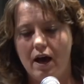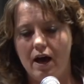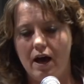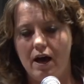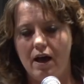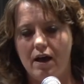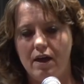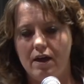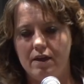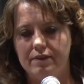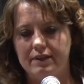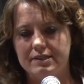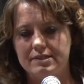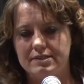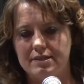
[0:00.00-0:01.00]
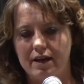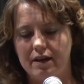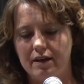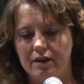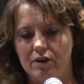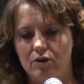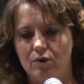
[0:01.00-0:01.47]
The
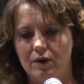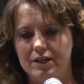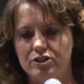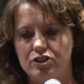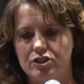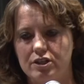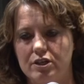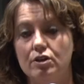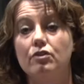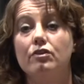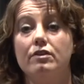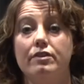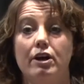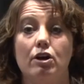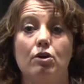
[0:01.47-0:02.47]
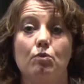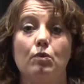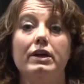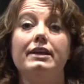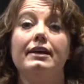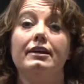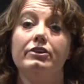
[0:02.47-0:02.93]
second question, there
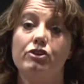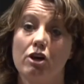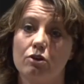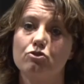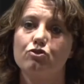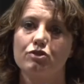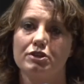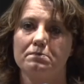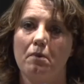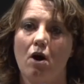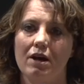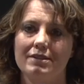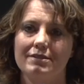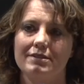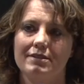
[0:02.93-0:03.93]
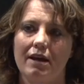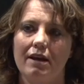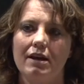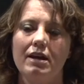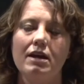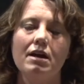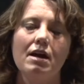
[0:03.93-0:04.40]
we did a dose response
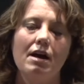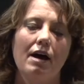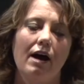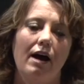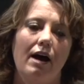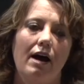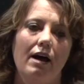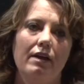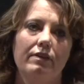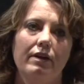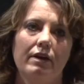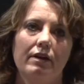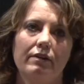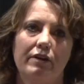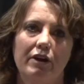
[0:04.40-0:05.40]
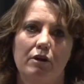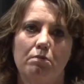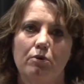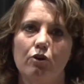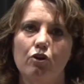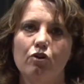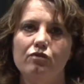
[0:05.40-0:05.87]
study. The
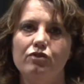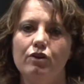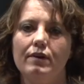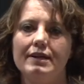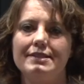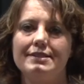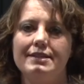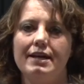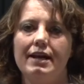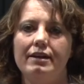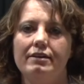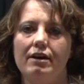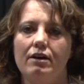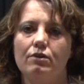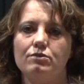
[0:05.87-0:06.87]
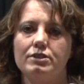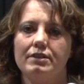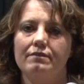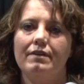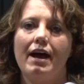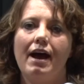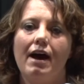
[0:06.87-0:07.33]
approved USDA dose
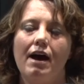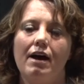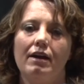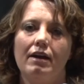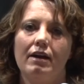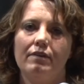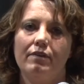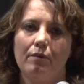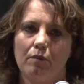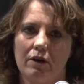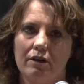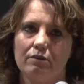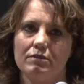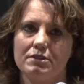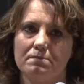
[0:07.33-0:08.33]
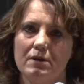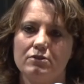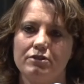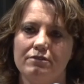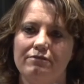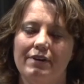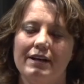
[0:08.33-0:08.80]
of that, where it was
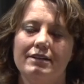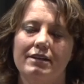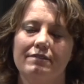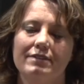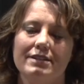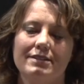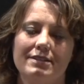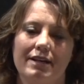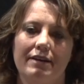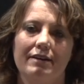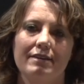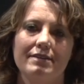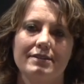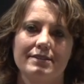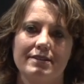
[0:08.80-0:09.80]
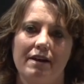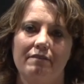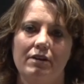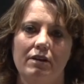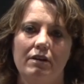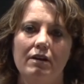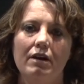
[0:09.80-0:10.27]
most effective, is 10 to the
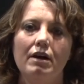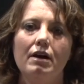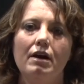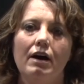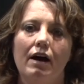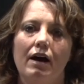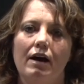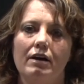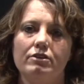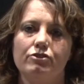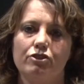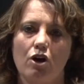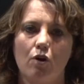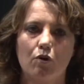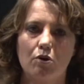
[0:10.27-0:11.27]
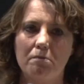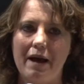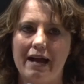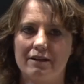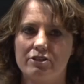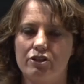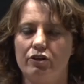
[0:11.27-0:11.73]
7 total
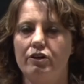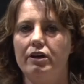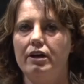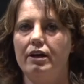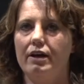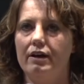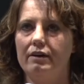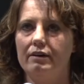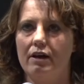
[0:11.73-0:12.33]
bacteria,